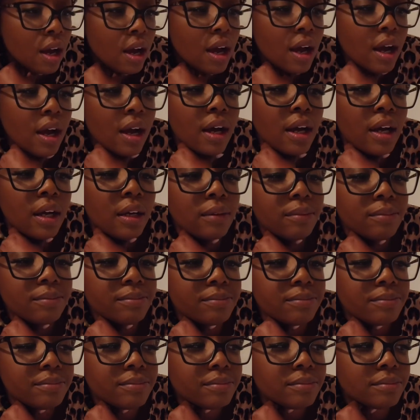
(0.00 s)
Um,
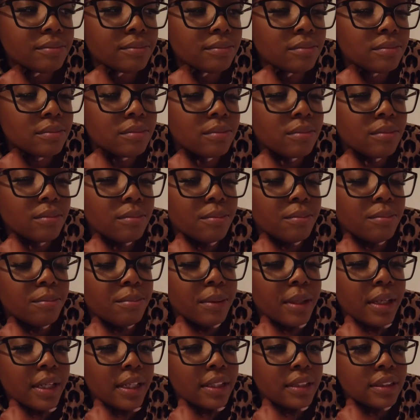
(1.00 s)

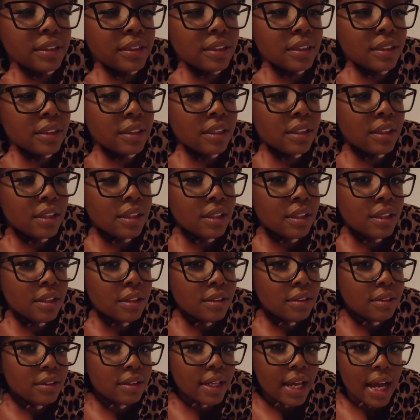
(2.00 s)
but,
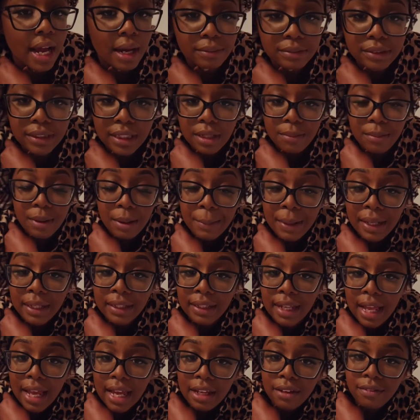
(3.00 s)
yeah, I was thinking about my
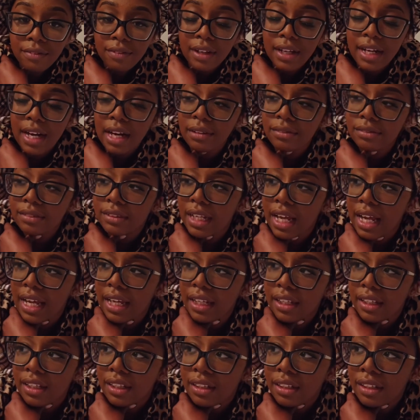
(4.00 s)
life, and I'm
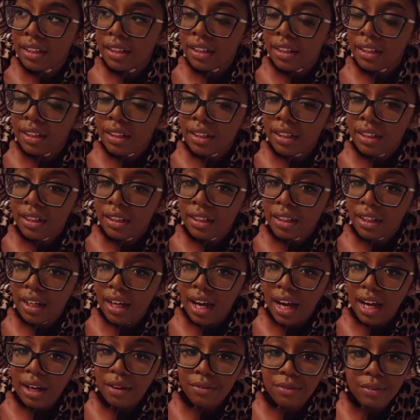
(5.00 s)
like,
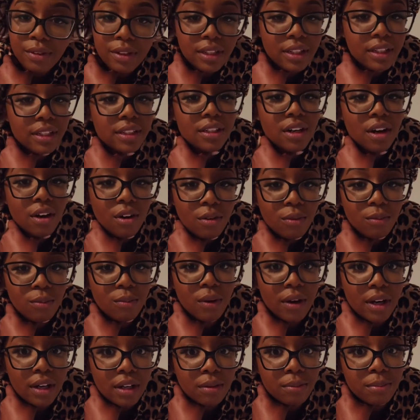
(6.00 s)
I really don't
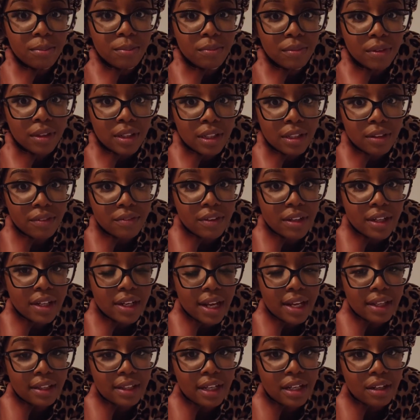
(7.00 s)
want to live in
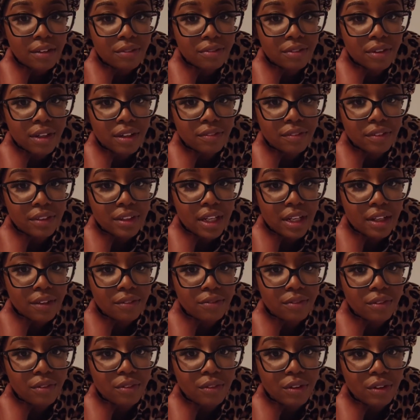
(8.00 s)
Atlanta forever. Like,
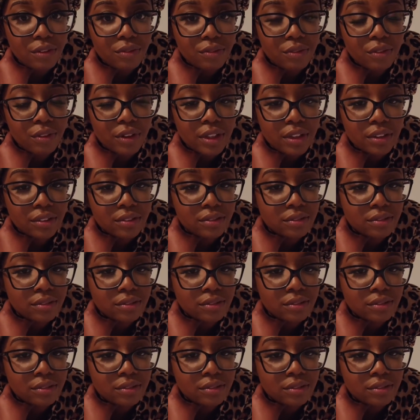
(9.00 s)
for real, for real.